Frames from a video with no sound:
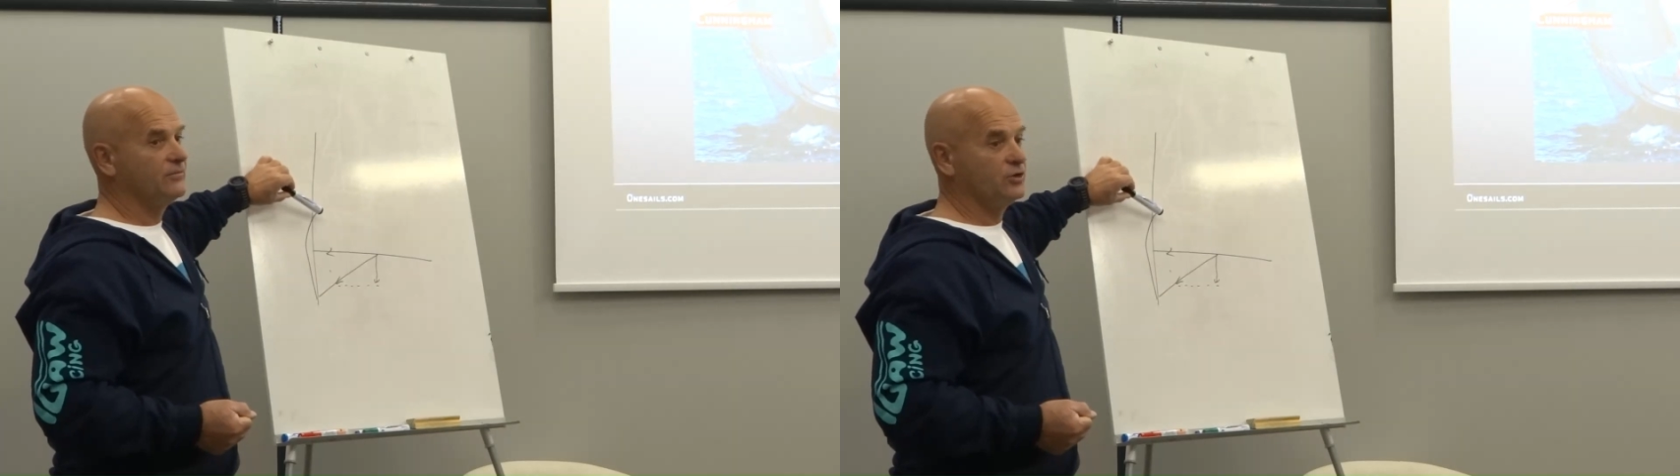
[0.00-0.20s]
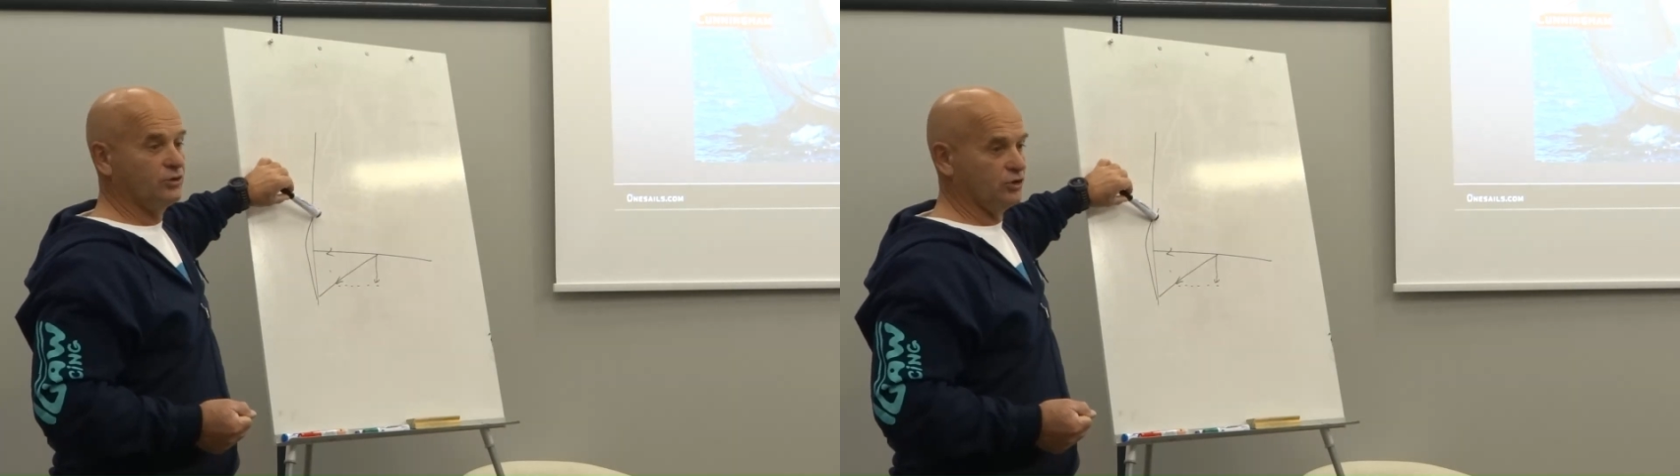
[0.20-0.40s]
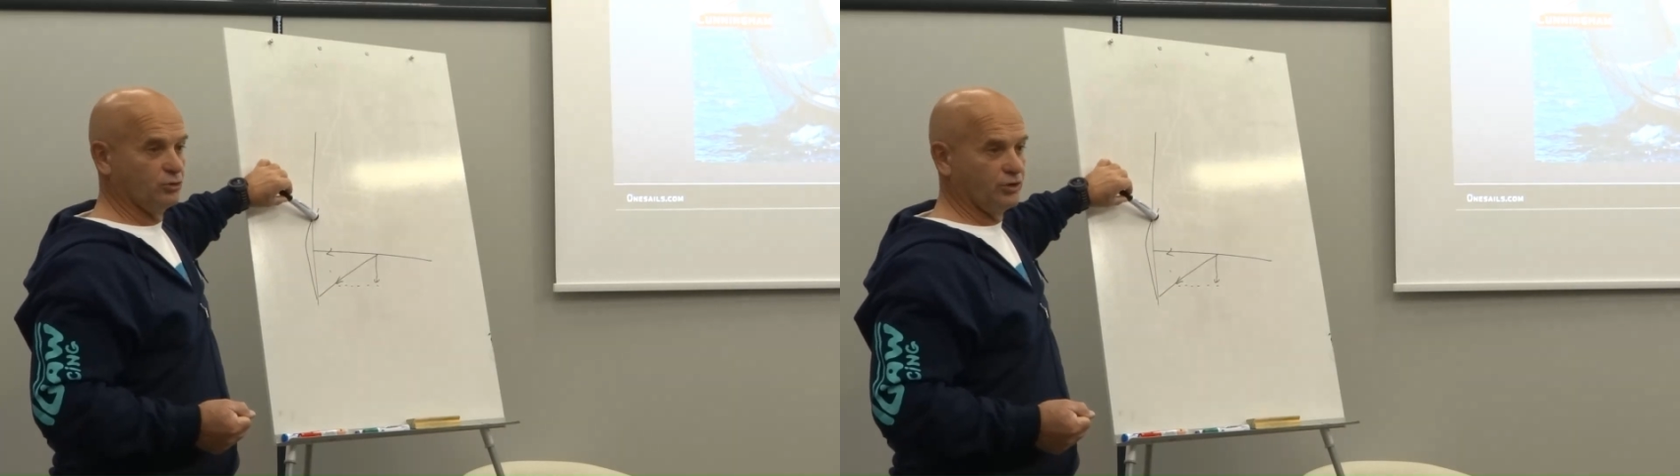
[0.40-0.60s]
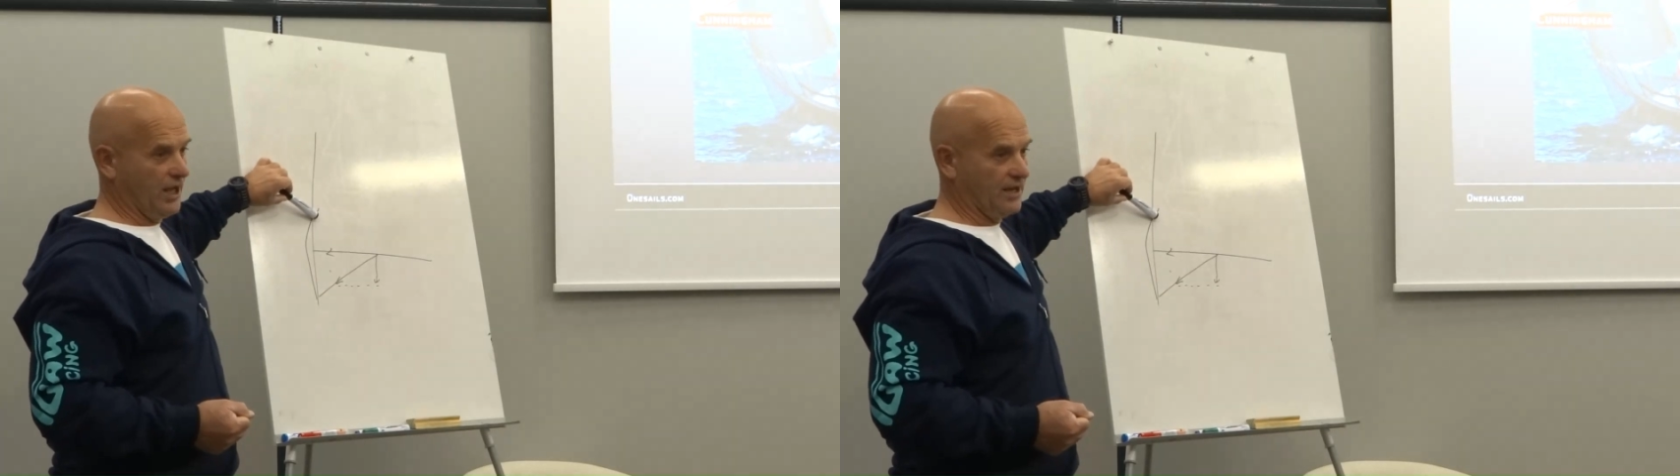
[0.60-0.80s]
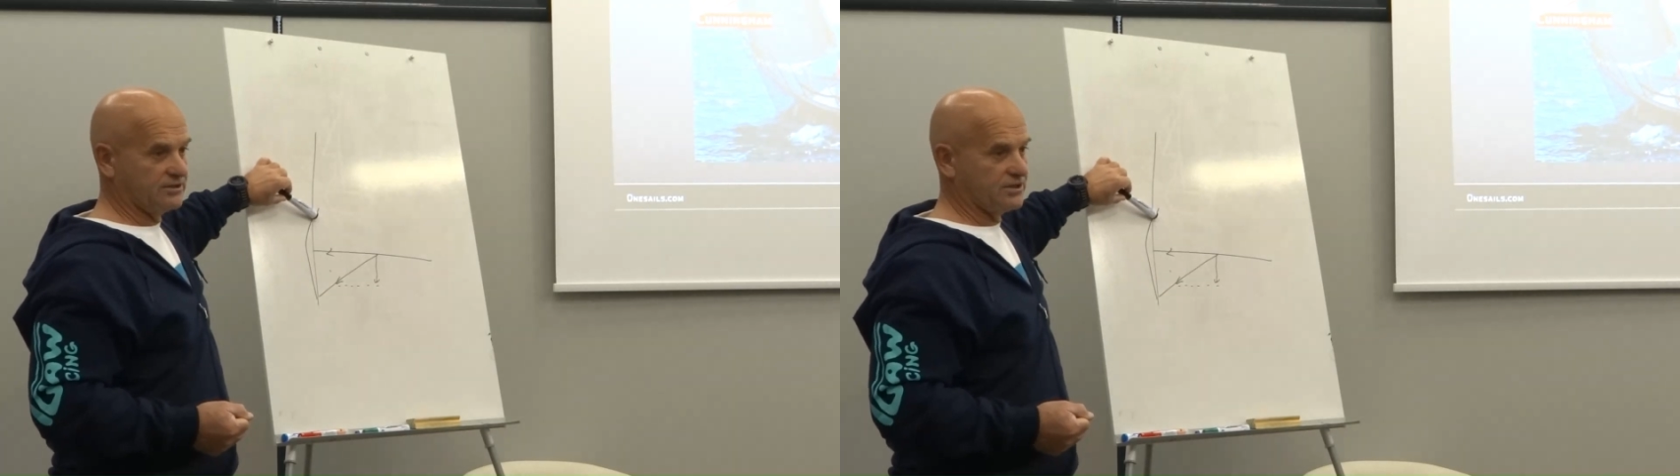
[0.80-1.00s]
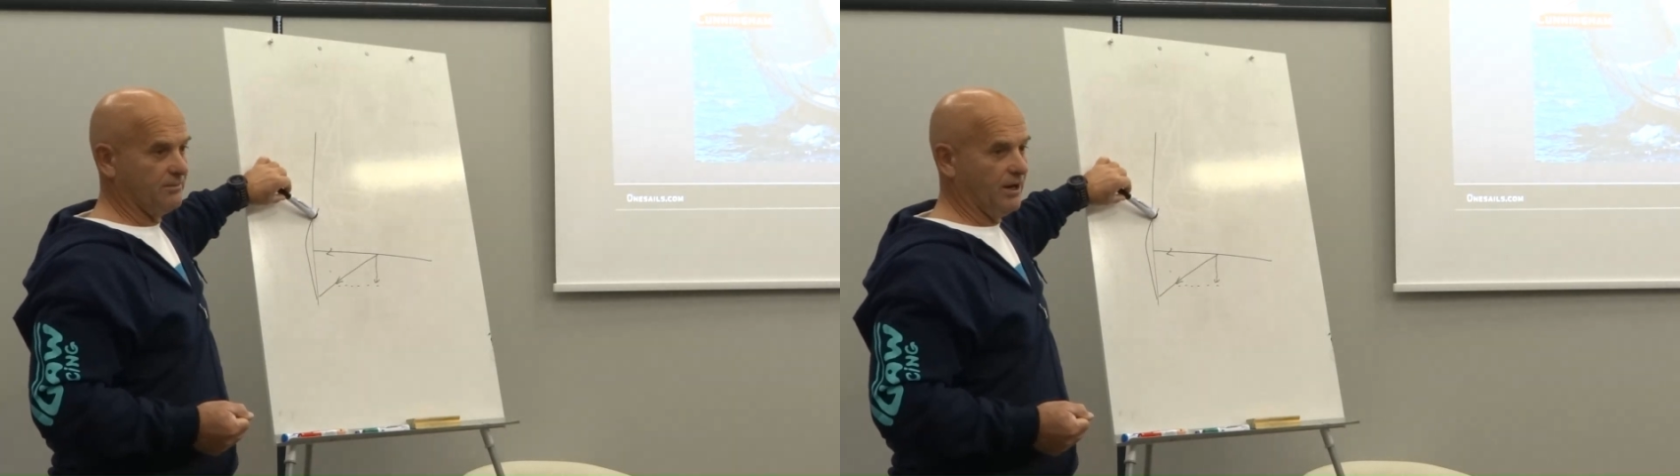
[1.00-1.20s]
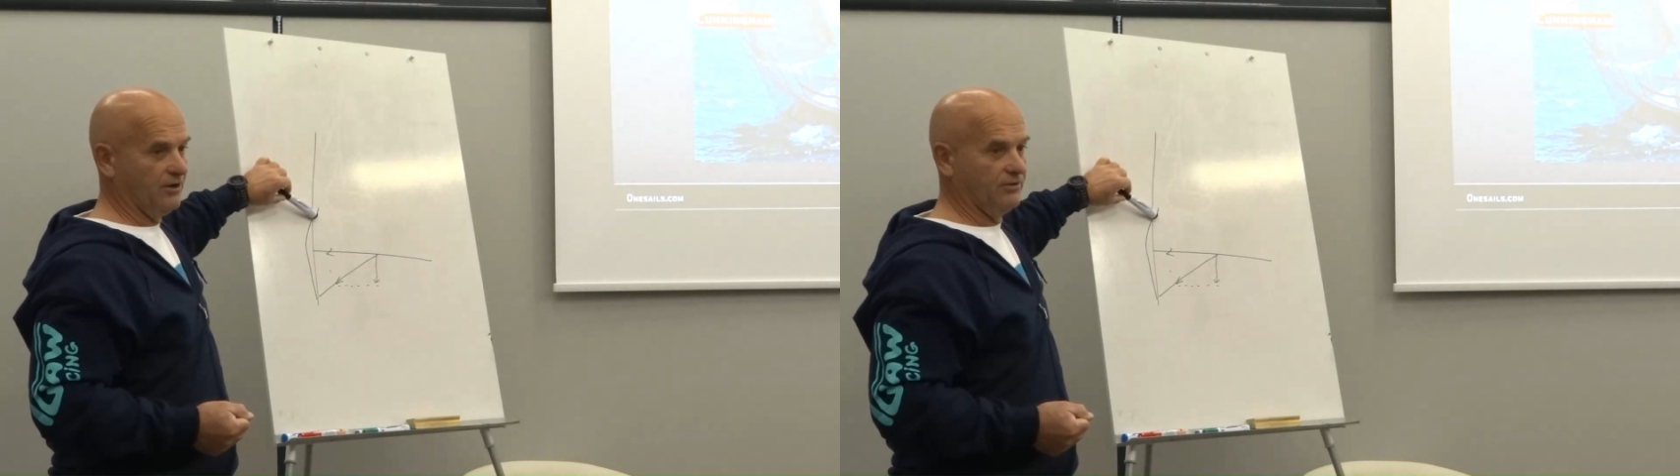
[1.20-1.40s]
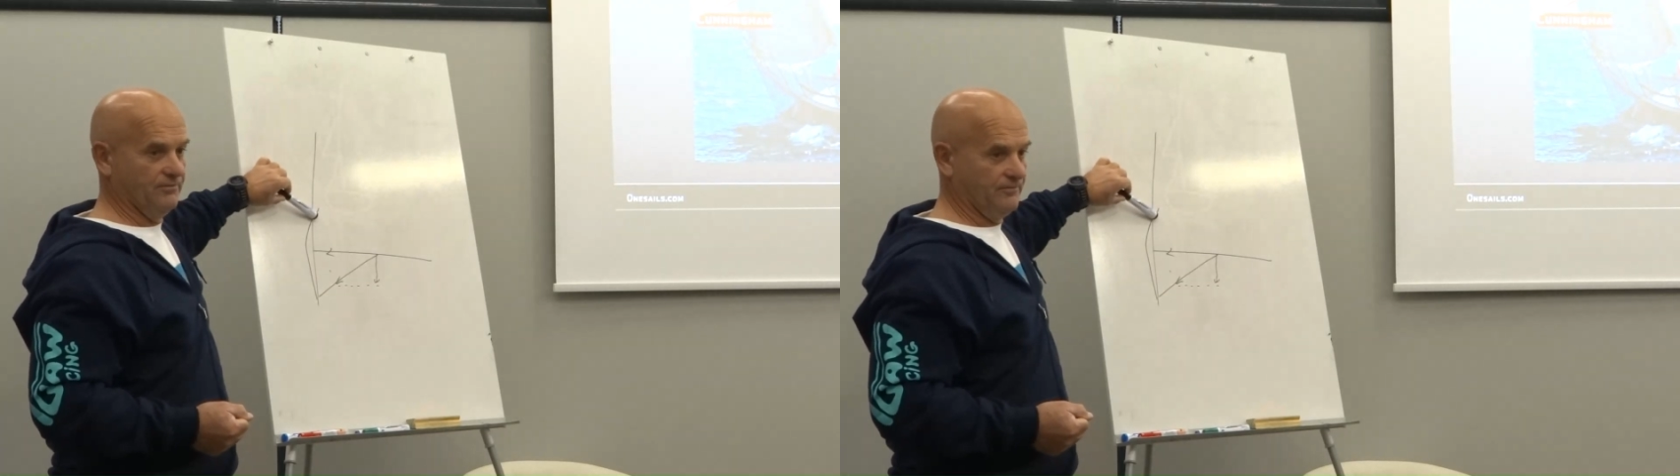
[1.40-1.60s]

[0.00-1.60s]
you need to react somehow.